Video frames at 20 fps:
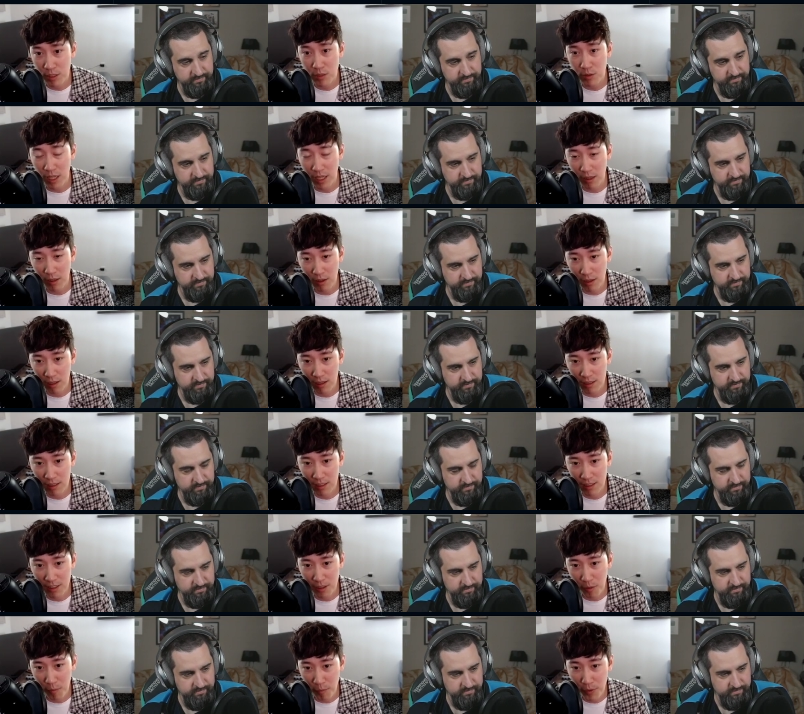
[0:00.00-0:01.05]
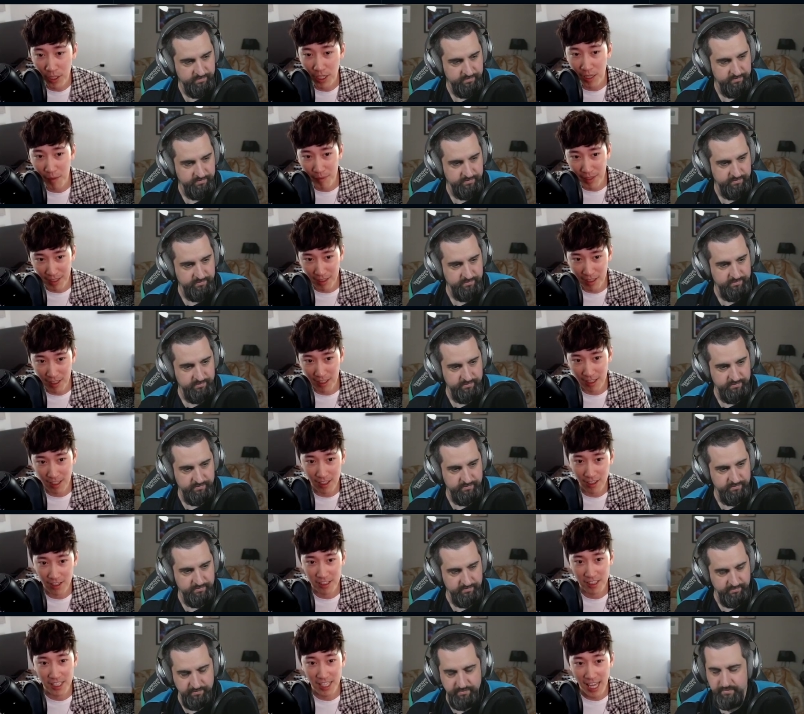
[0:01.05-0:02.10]
Speaker 1: just like you know, putting him in, in,
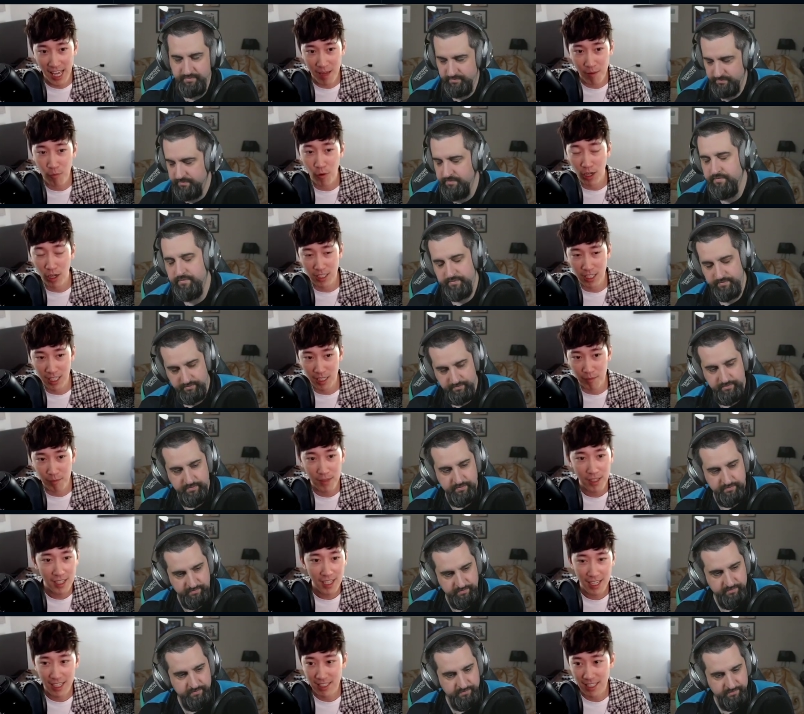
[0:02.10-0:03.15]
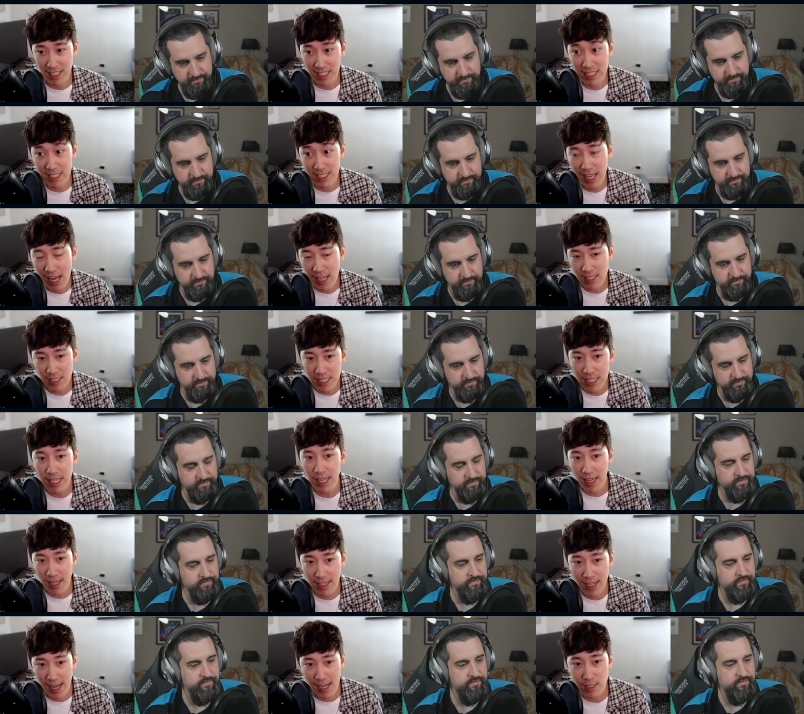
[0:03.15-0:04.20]
in the game, watching him, and it's like he's cast he
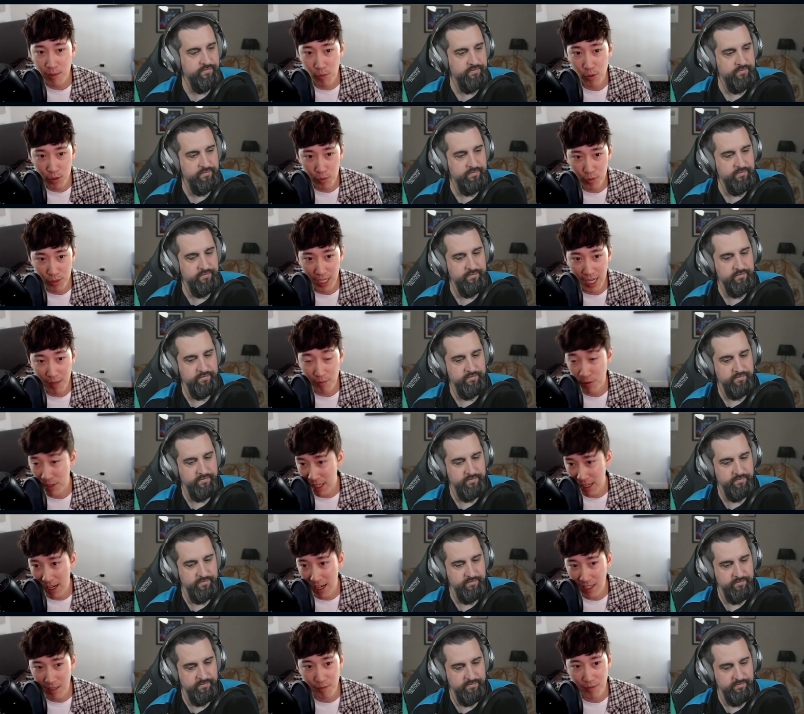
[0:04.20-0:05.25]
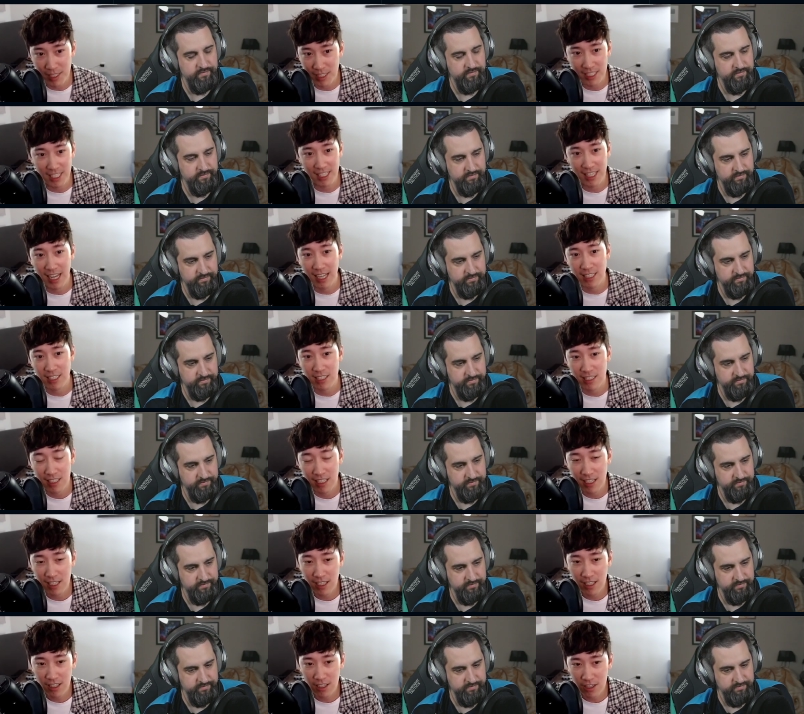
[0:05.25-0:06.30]
can cast multiple times without items. It's like that's
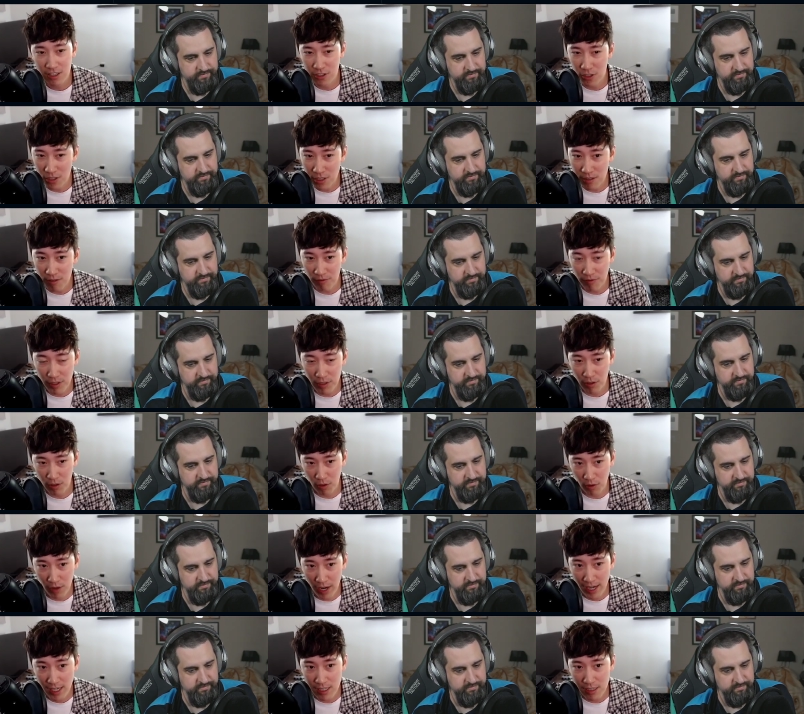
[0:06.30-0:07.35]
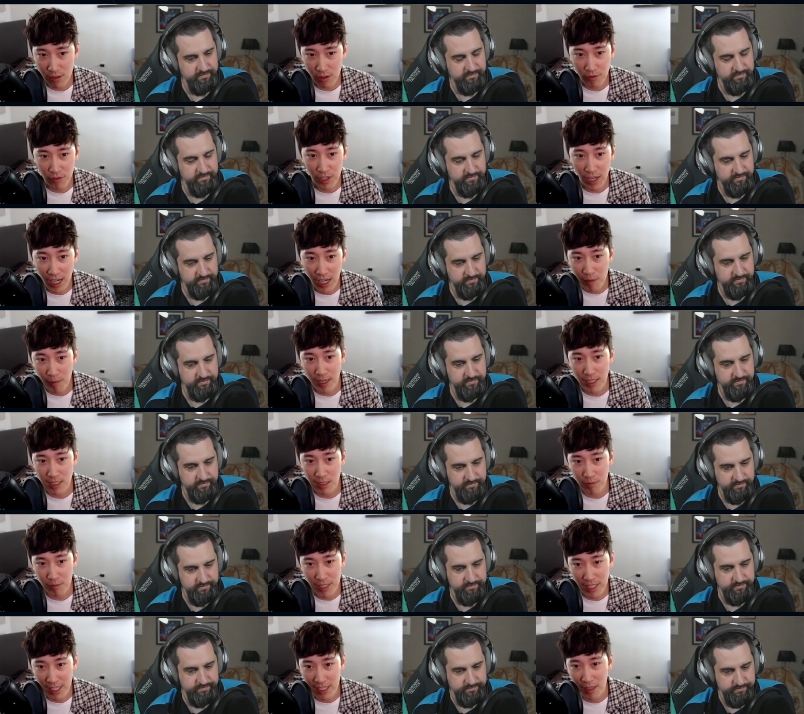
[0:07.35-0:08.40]
doesn't feel correct. You know, if you itemize
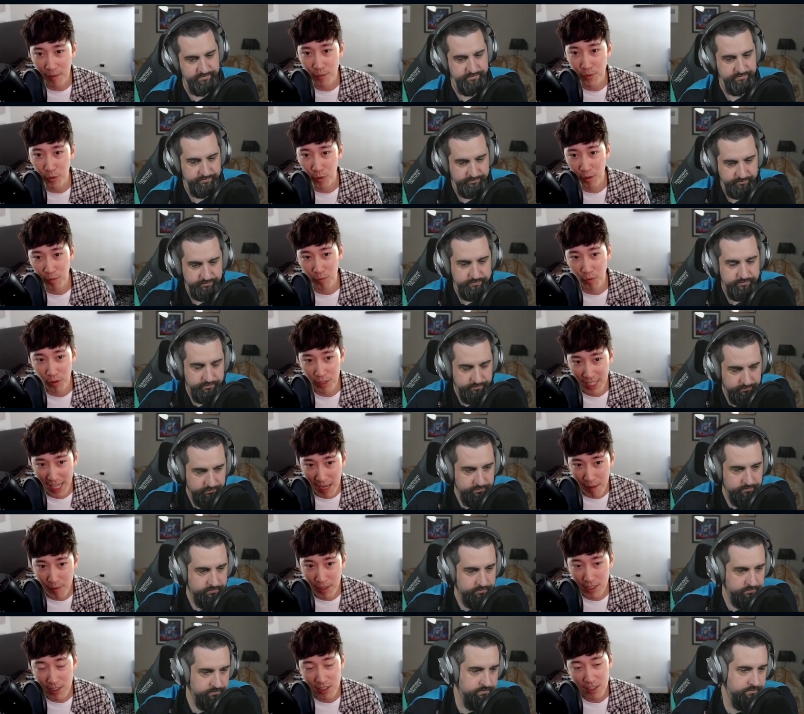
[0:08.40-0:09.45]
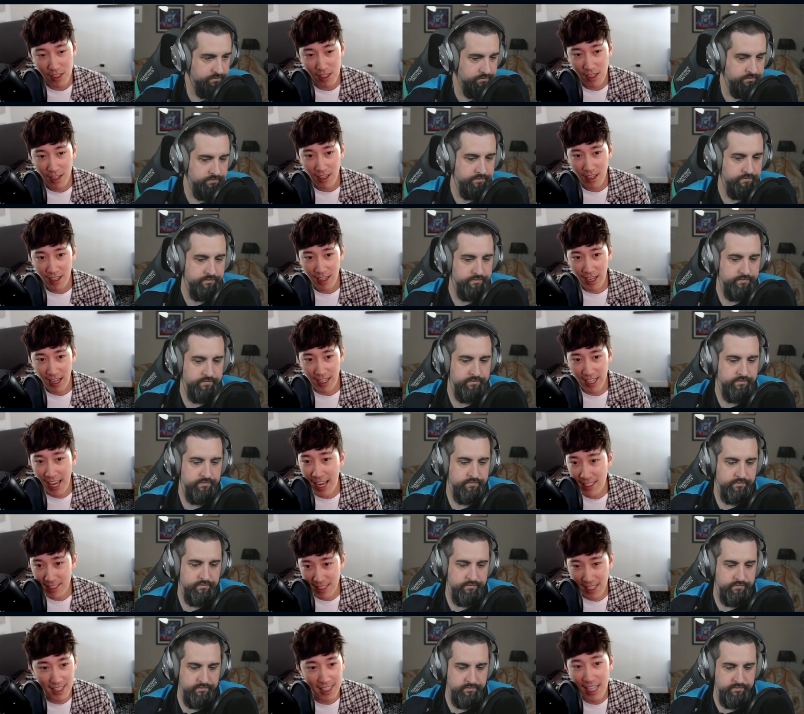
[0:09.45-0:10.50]
him, he can absorb more damage and
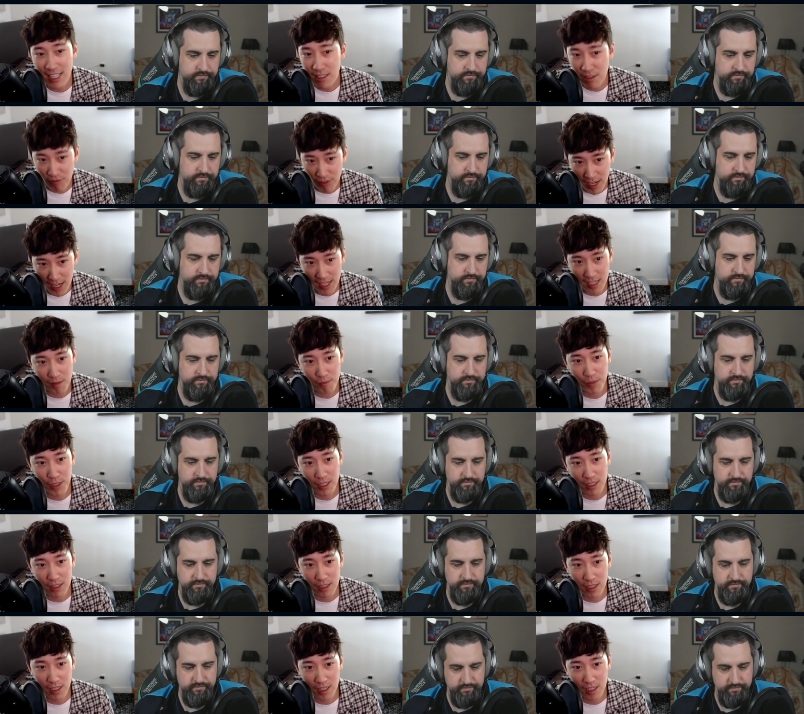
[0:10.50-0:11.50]
cast again. That's fine, but